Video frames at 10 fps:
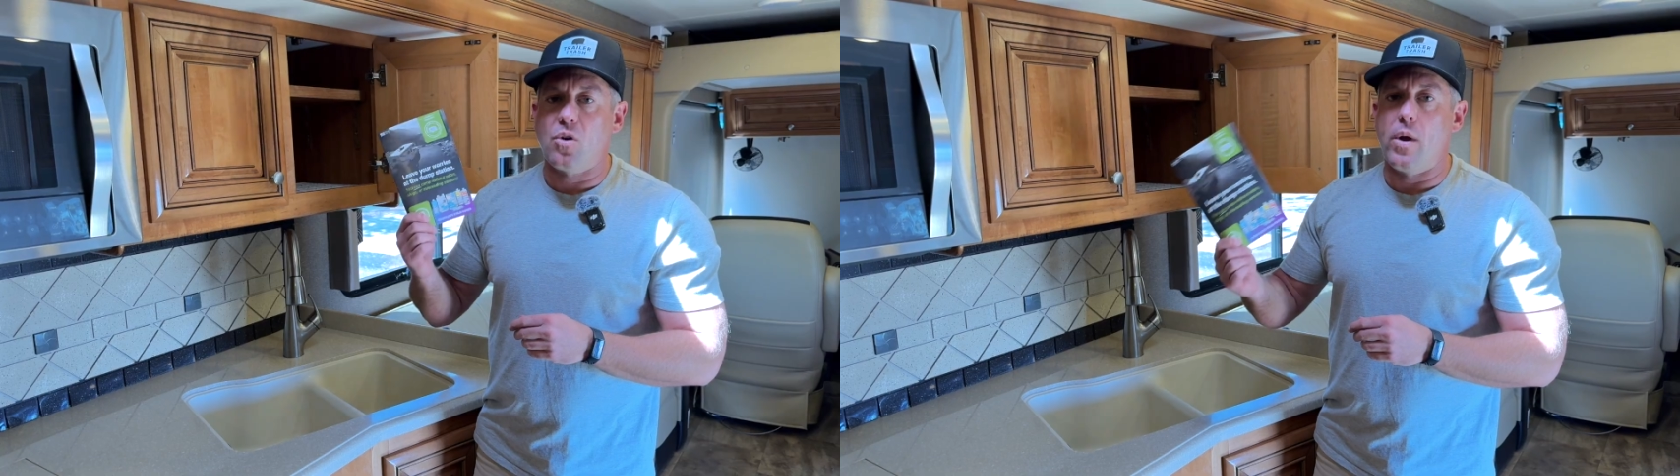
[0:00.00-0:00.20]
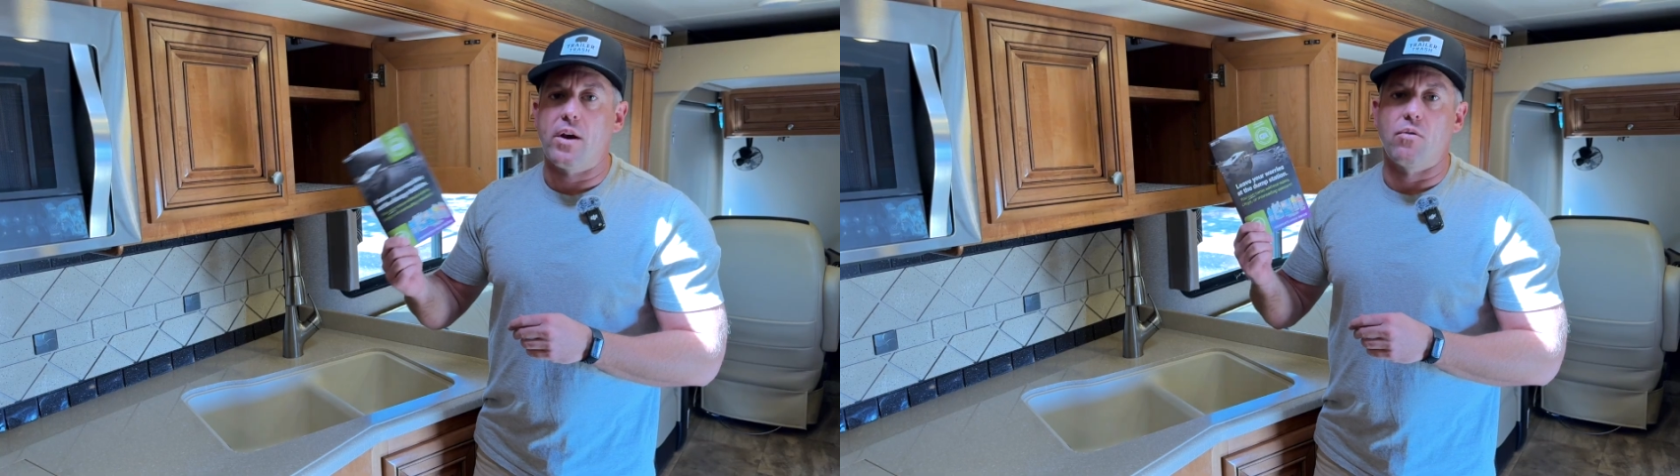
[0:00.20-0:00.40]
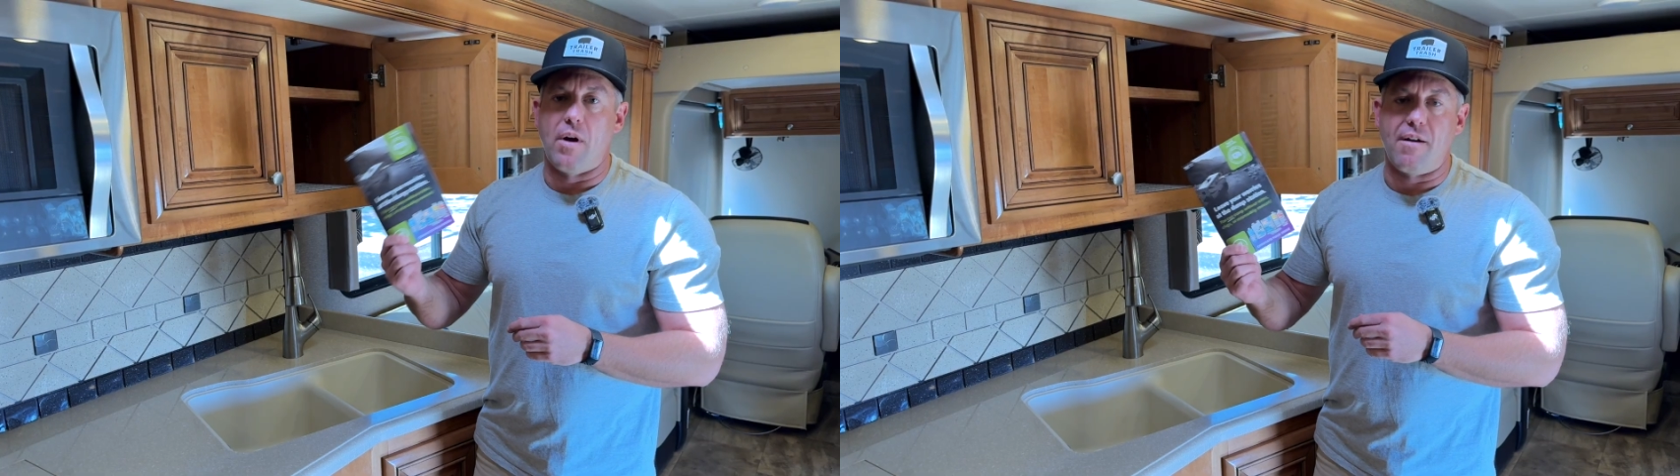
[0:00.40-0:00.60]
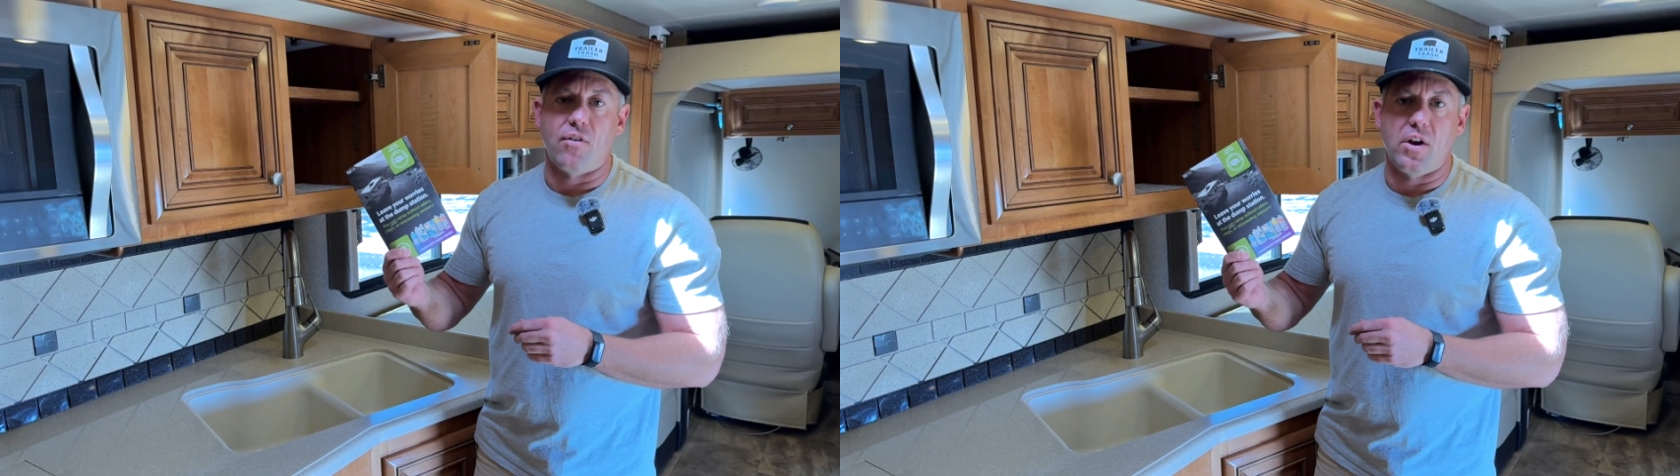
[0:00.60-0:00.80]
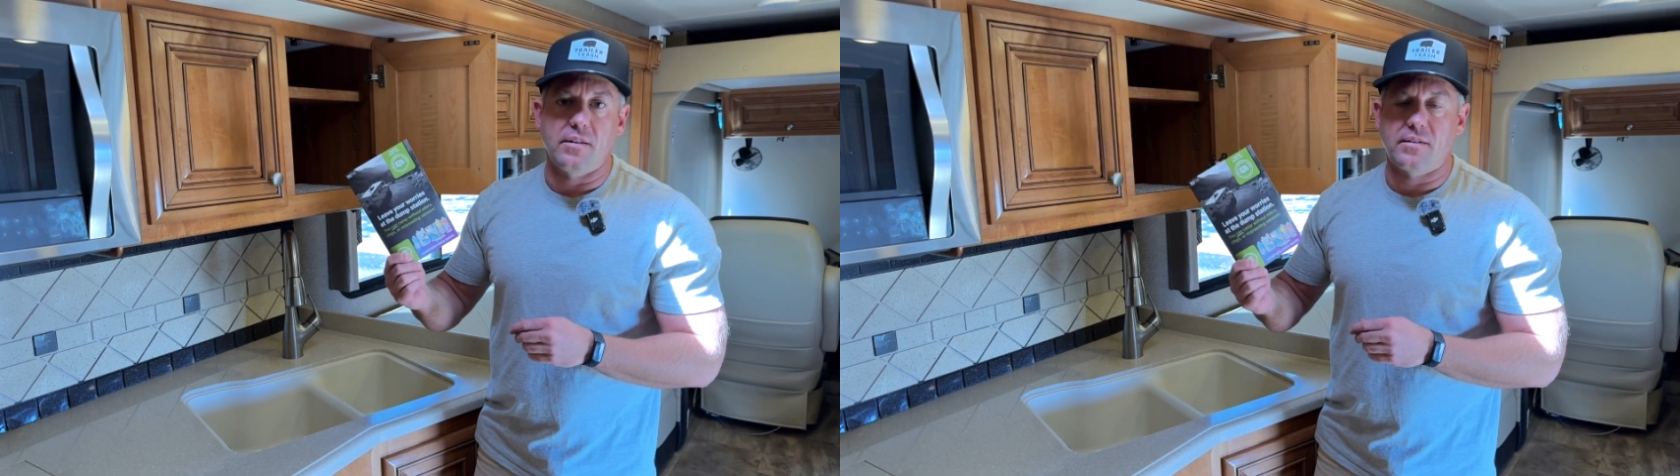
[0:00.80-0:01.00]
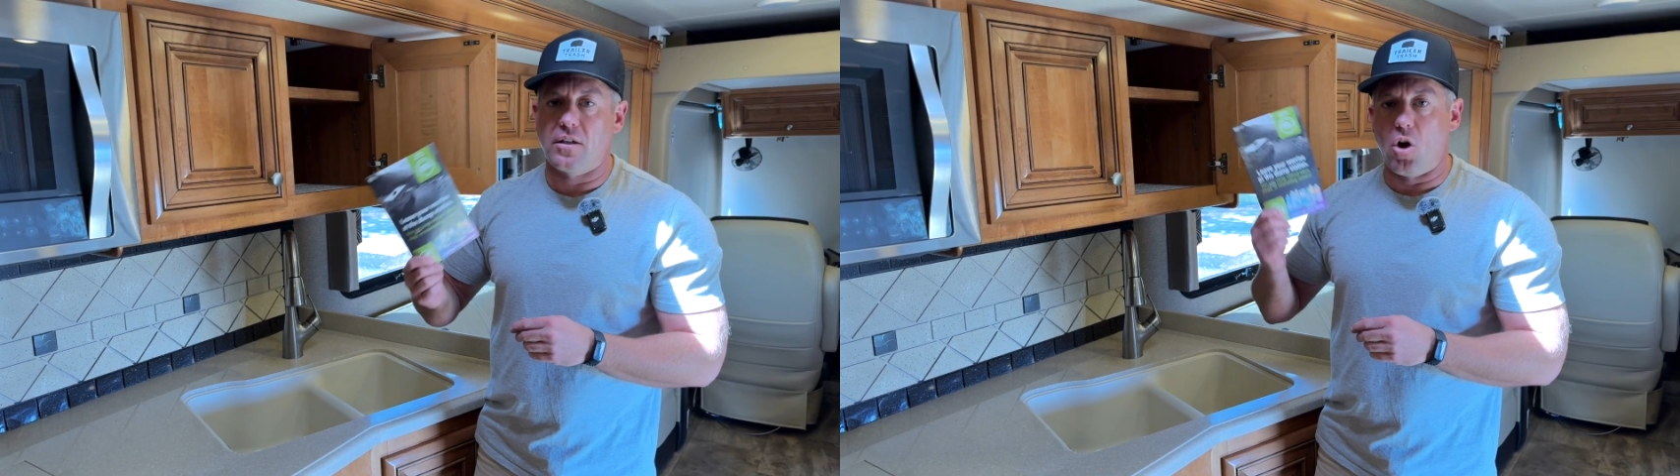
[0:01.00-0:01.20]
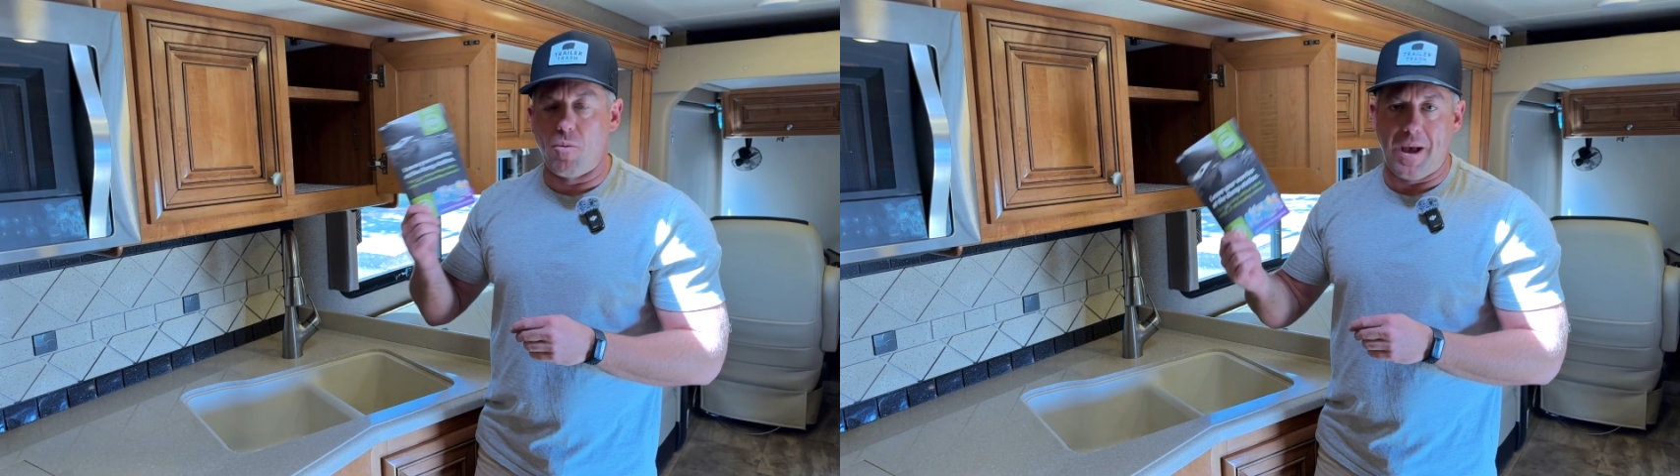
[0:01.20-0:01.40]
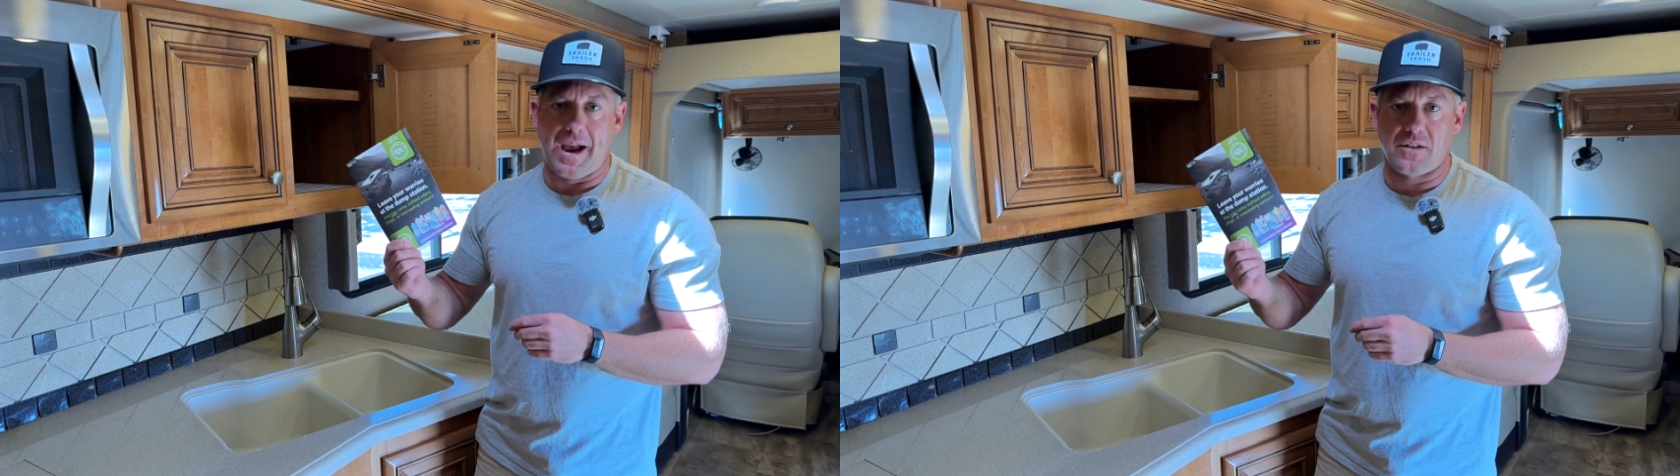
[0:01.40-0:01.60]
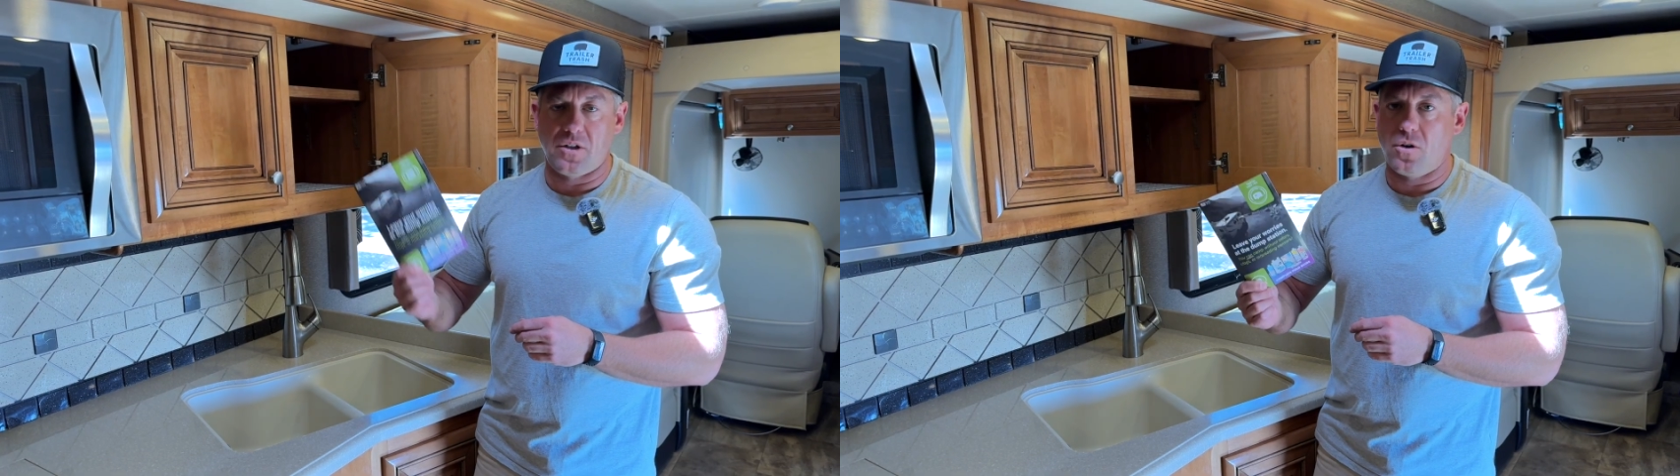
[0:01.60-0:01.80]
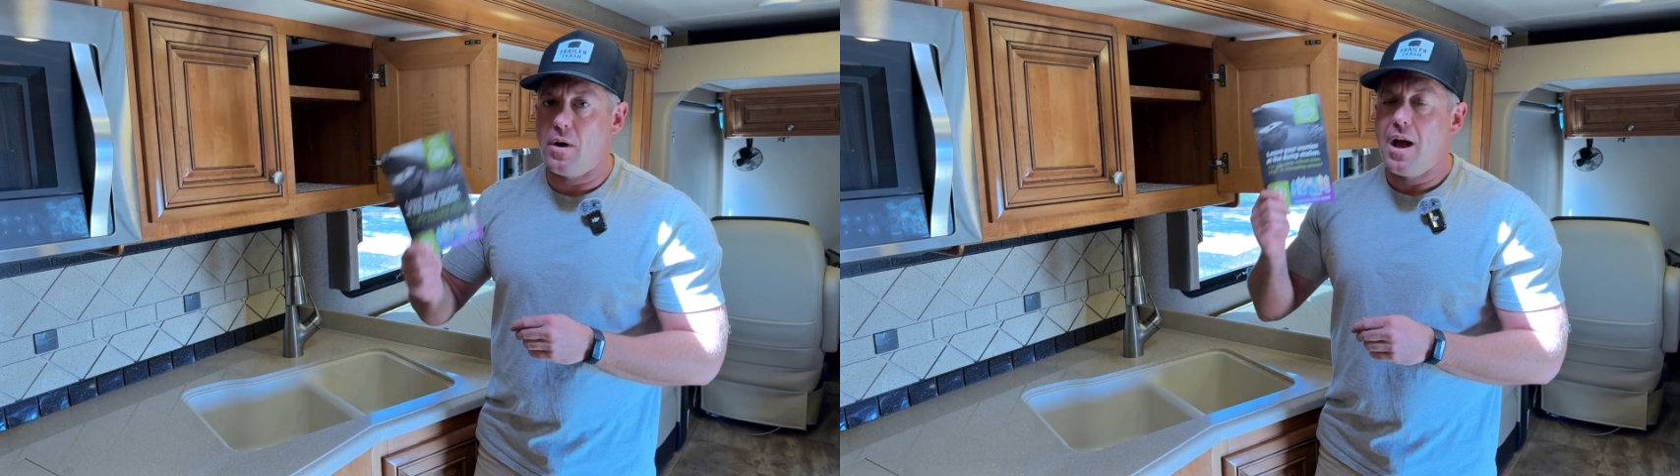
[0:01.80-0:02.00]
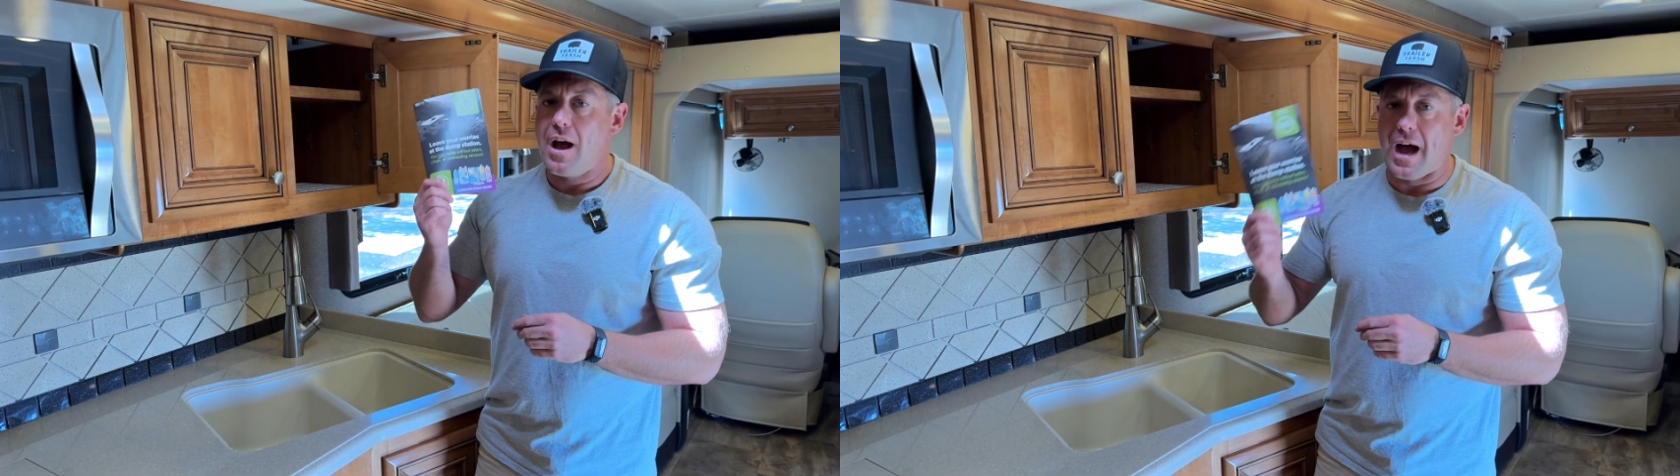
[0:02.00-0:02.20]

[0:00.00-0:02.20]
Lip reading: quick reference to go back to.